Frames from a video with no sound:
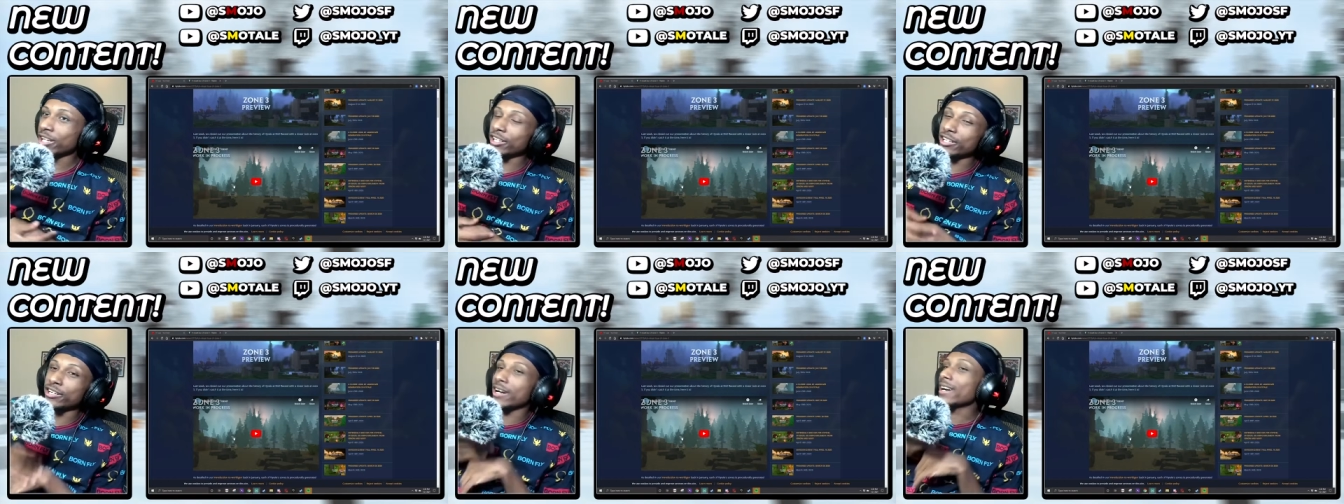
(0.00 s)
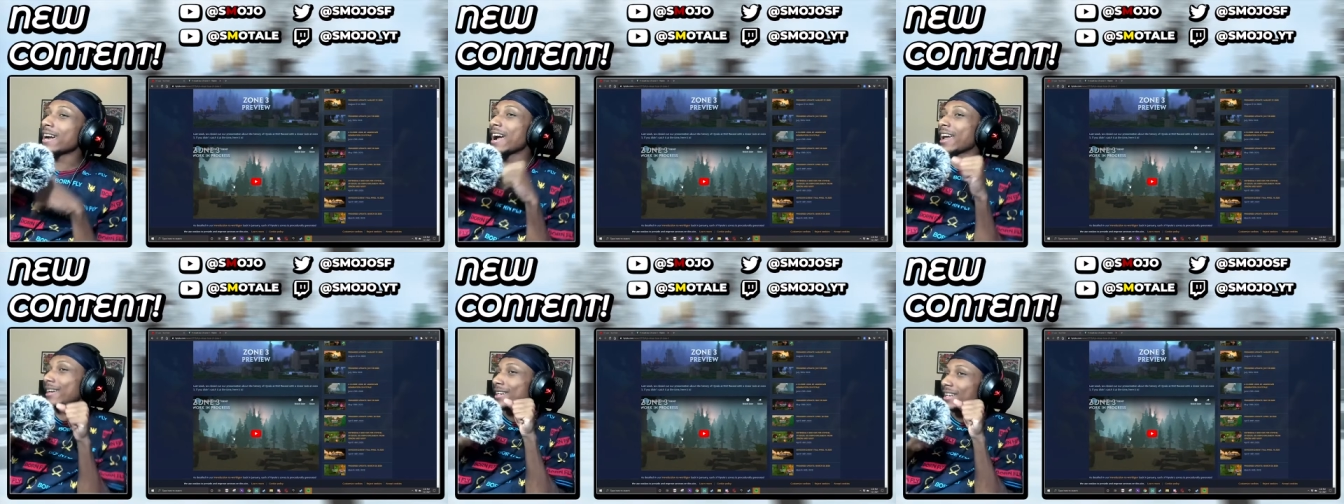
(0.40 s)
here. I
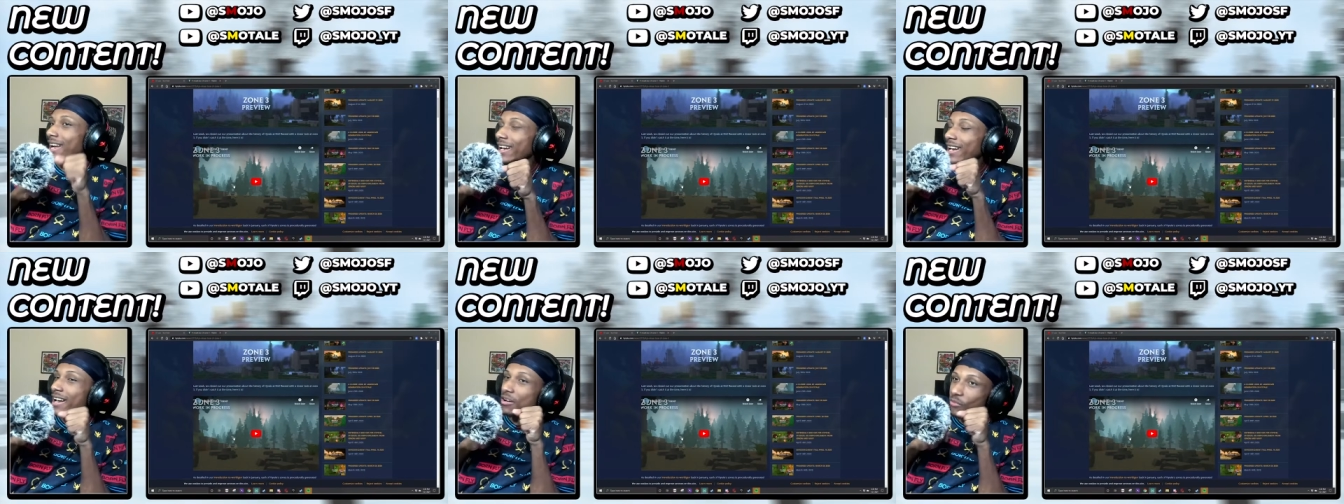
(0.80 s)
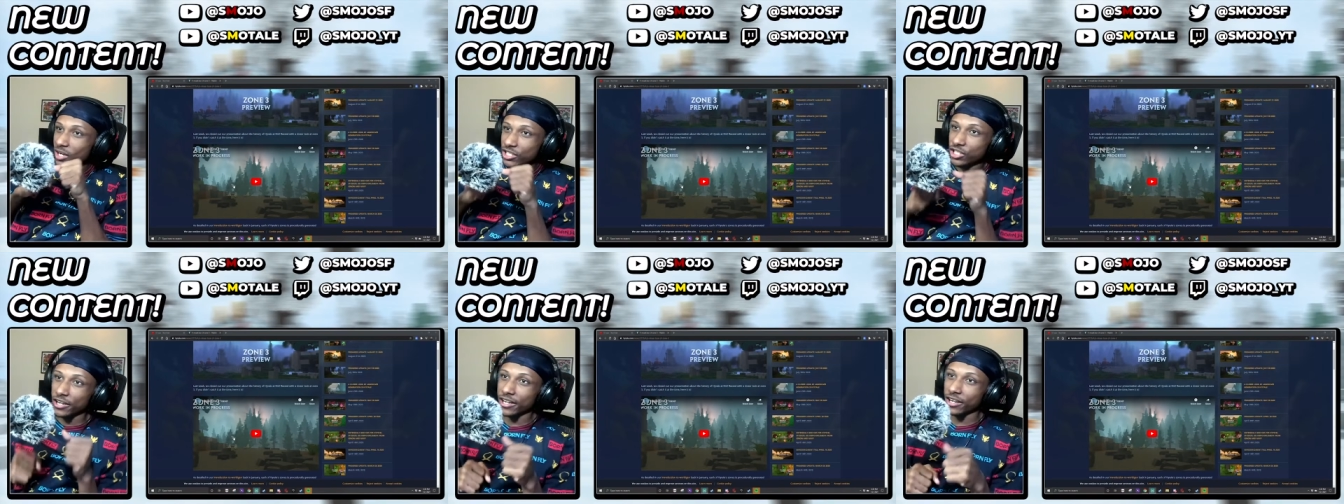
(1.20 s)
kind of I kind of
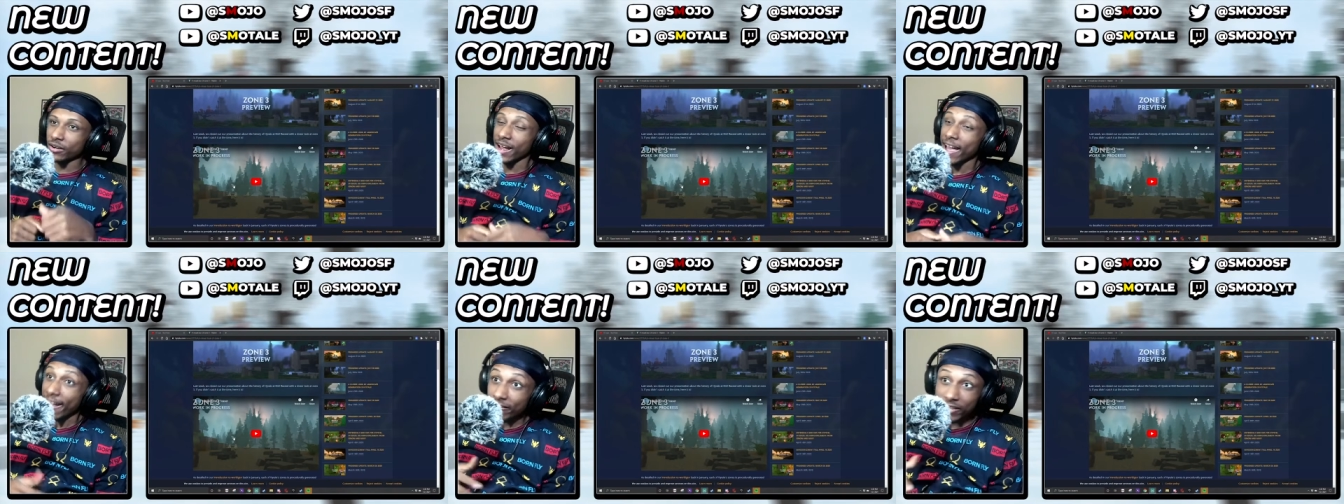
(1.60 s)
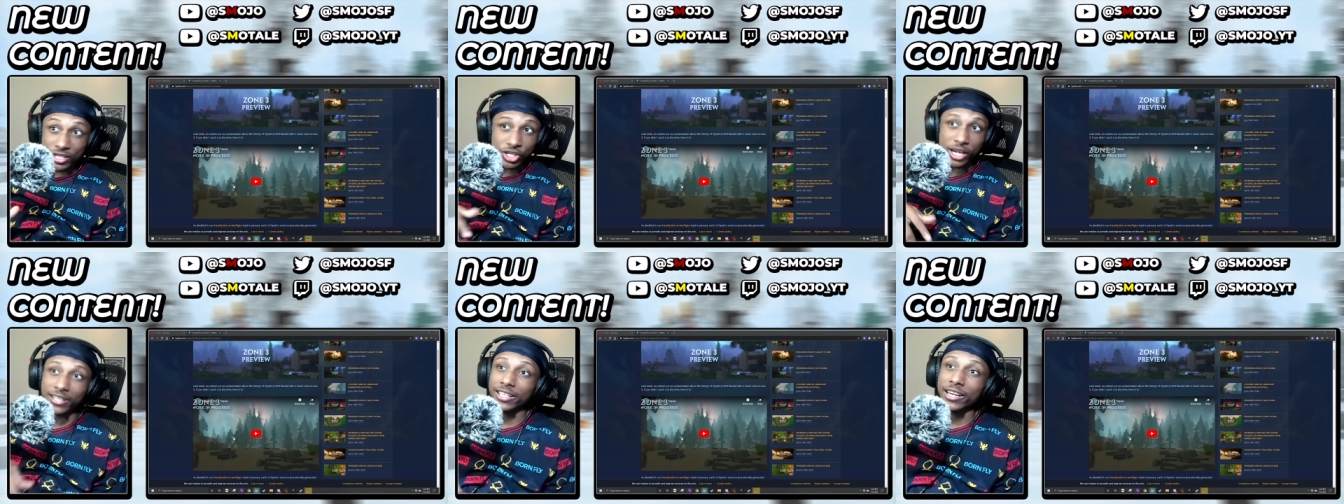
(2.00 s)
want to check it out. I haven't
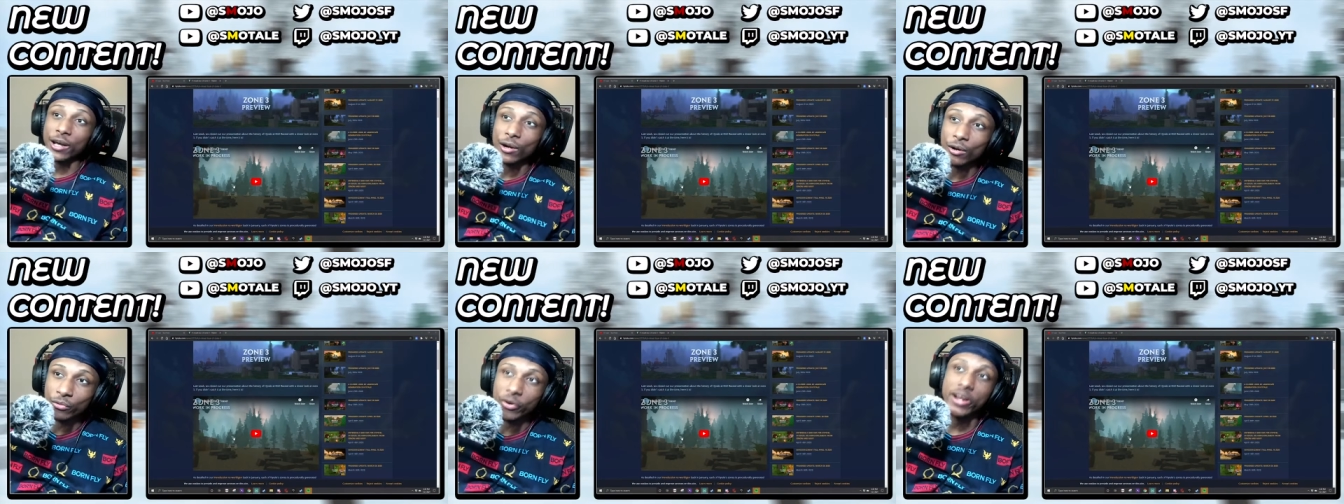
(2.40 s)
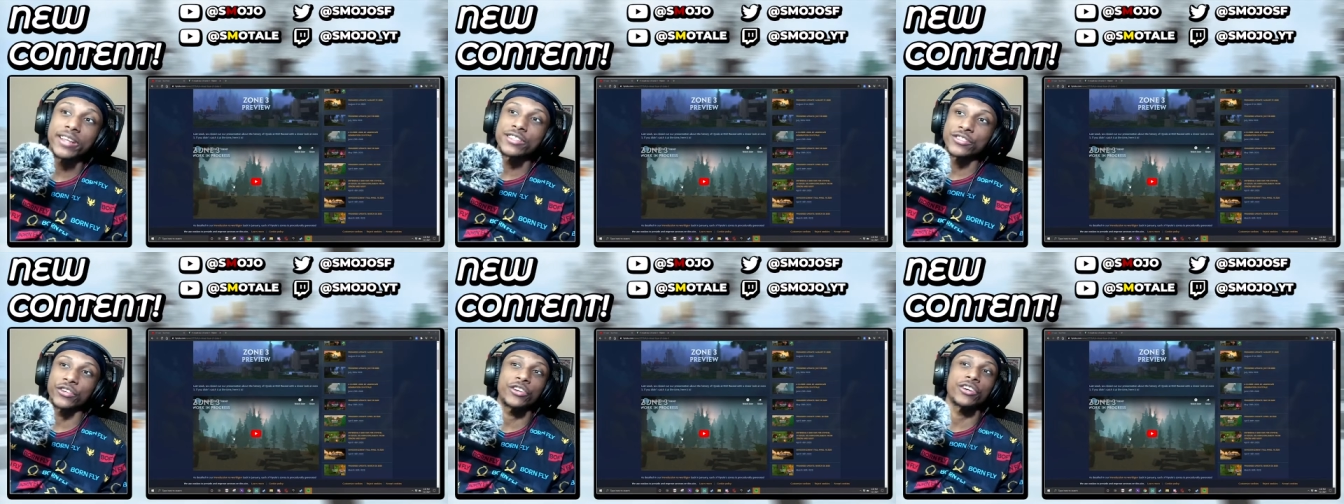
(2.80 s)
checked it out already,
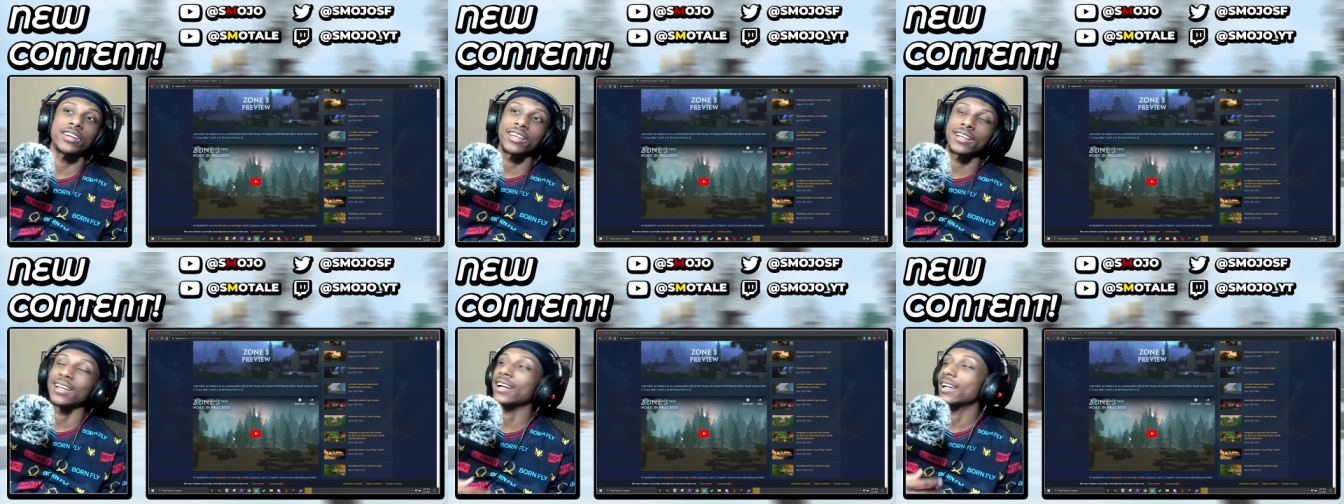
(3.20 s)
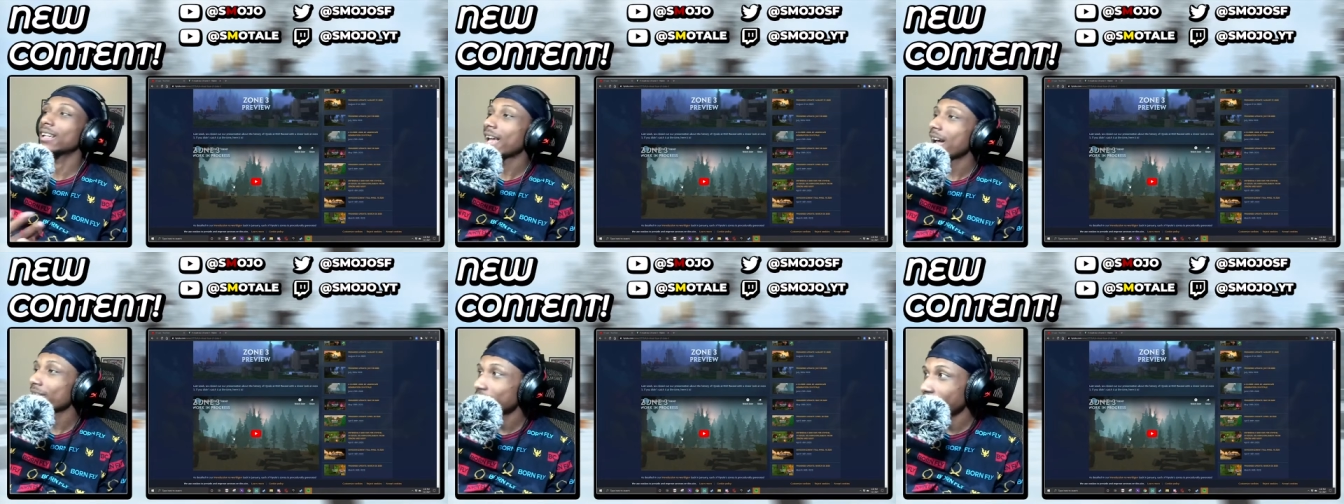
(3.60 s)
so you're gonna get like a
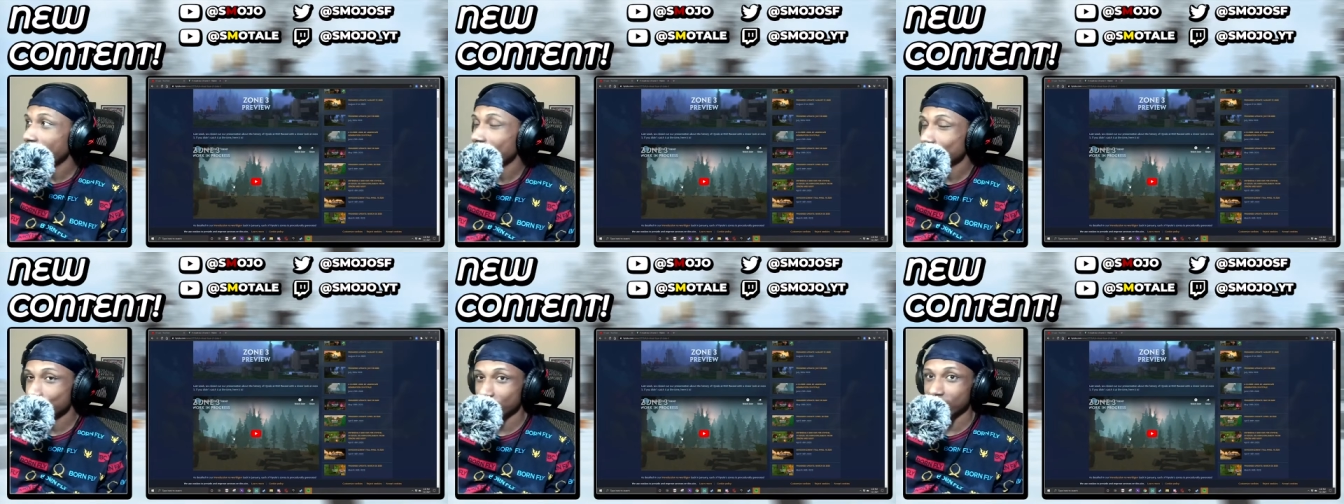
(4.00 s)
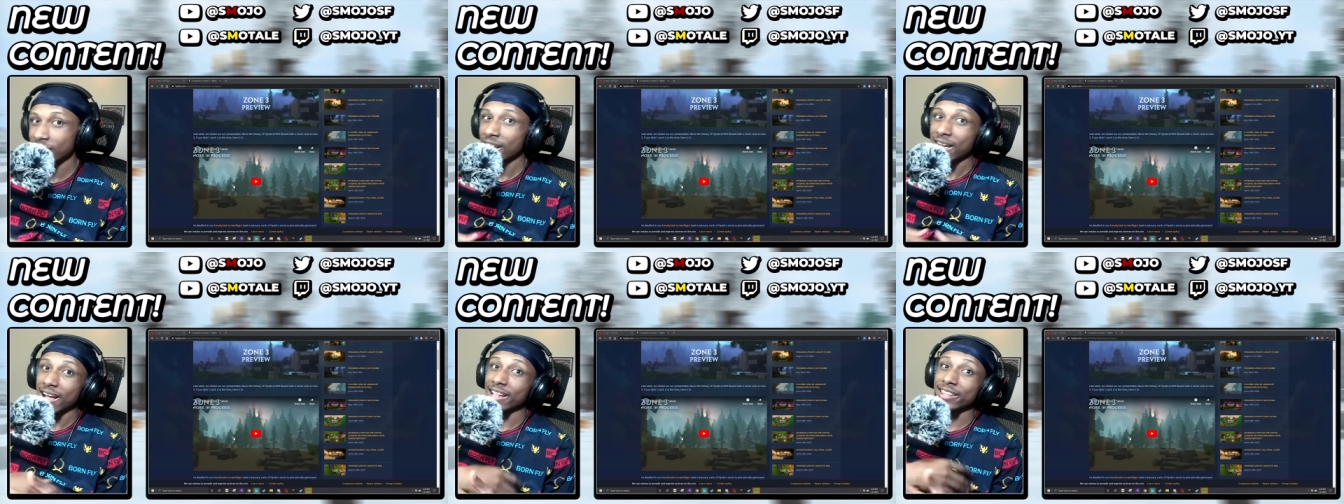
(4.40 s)
live reaction.
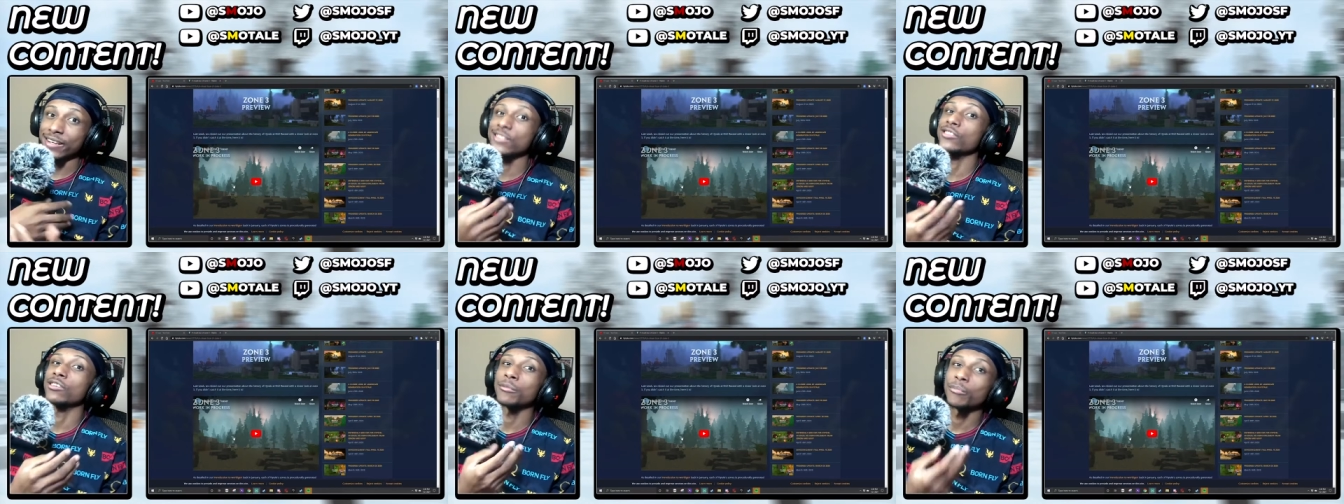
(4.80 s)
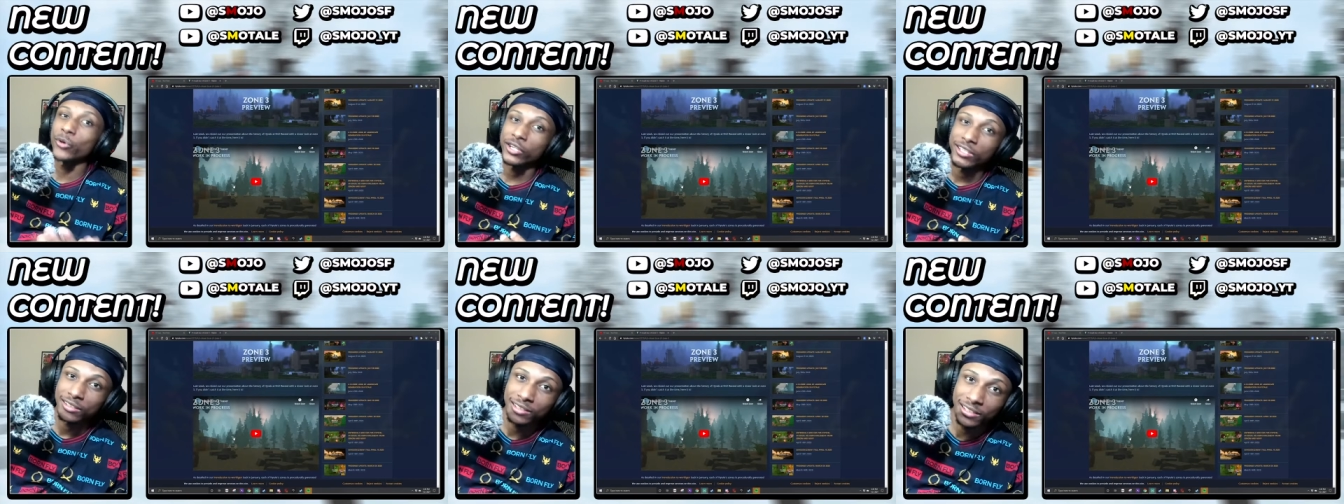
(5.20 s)
I think it's gonna be
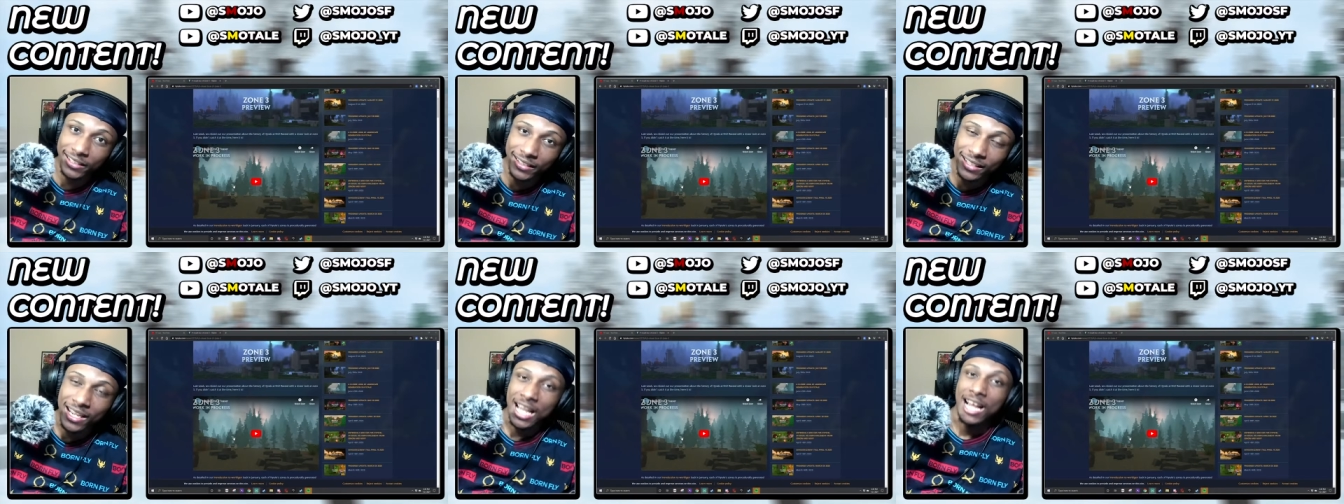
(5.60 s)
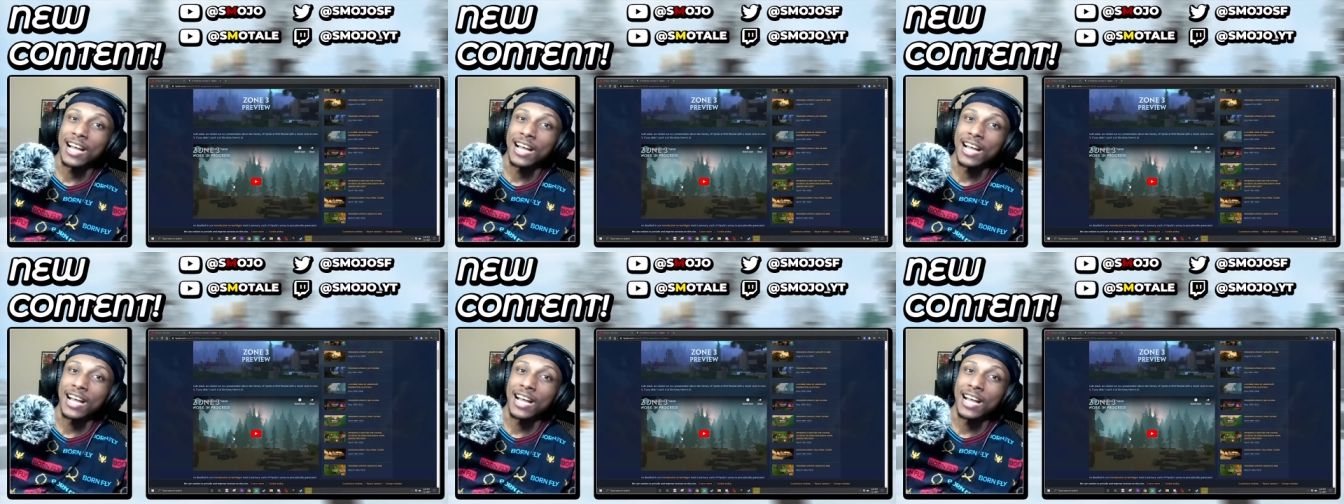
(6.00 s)
pretty lit.